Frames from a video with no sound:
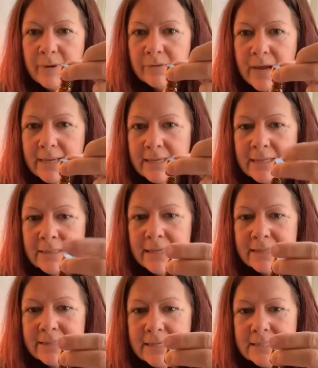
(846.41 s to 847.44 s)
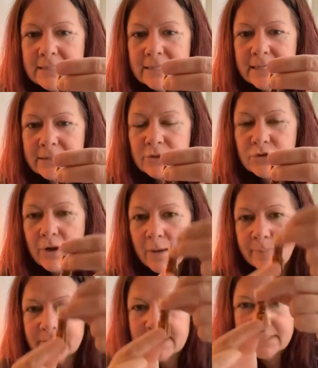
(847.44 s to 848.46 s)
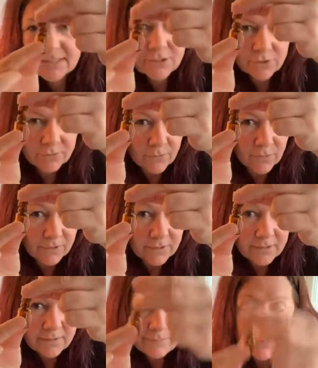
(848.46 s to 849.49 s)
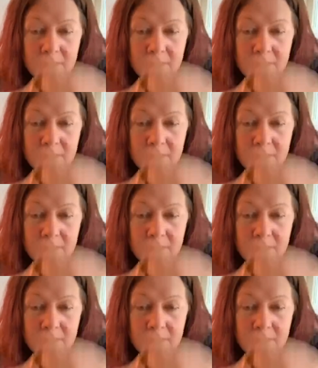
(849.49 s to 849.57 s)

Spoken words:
it right in like this and get the drops into your roller.